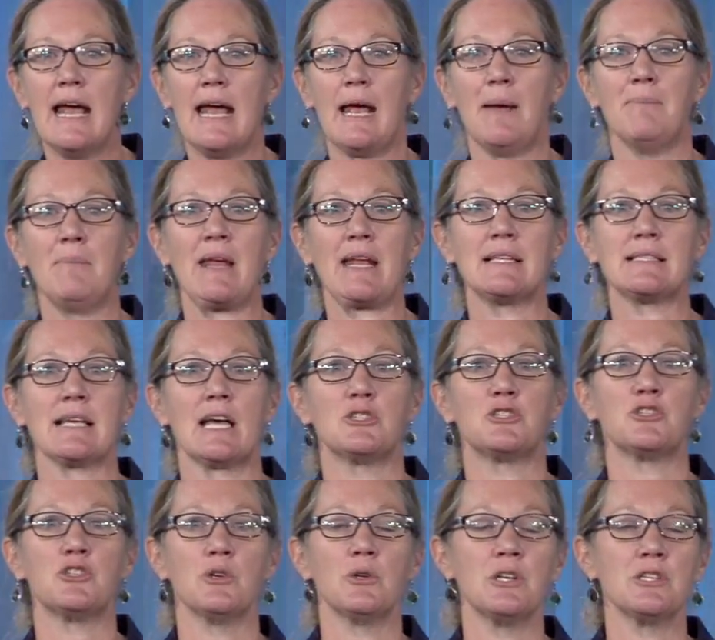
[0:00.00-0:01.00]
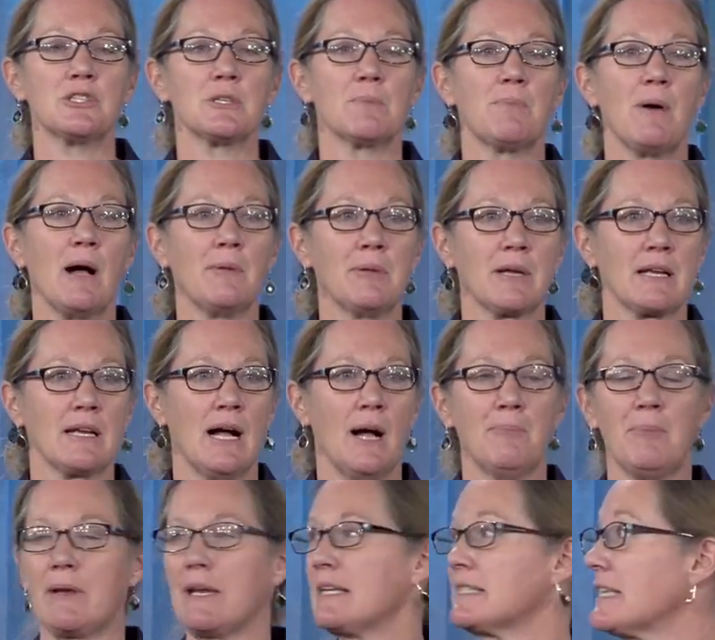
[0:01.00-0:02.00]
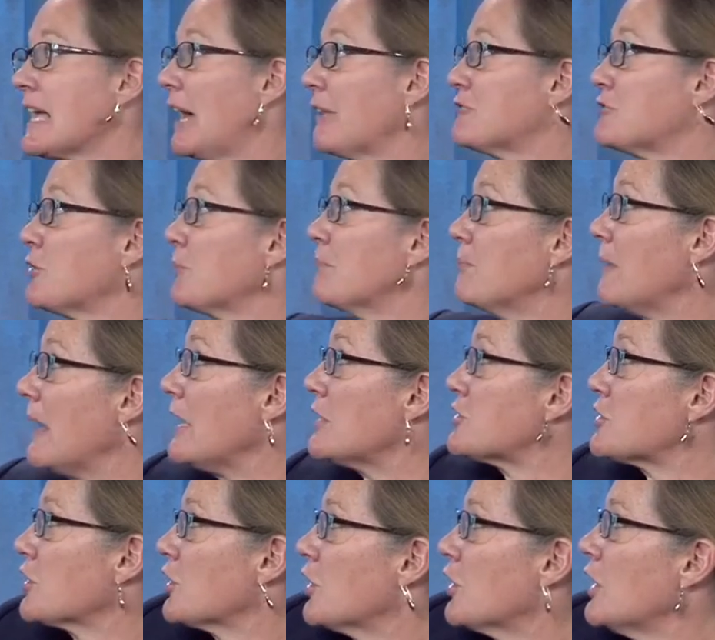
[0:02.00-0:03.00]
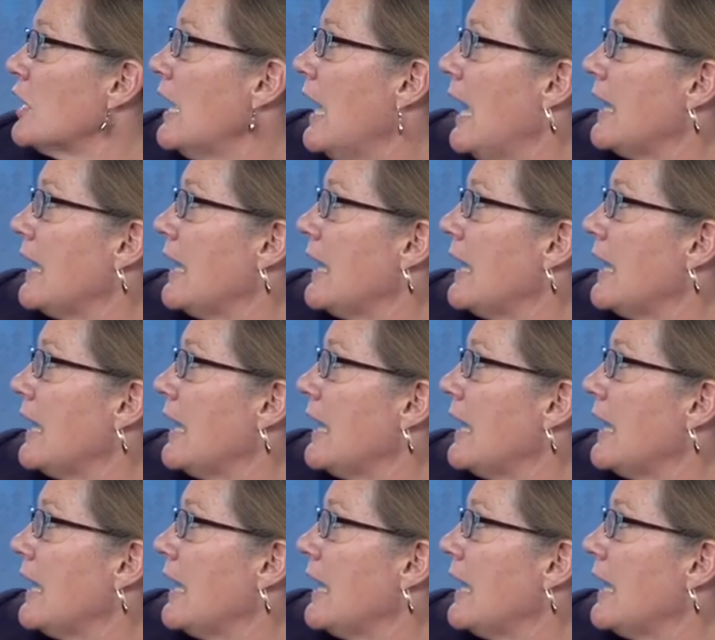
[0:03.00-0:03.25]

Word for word: It means as soon as the public companies have to measure,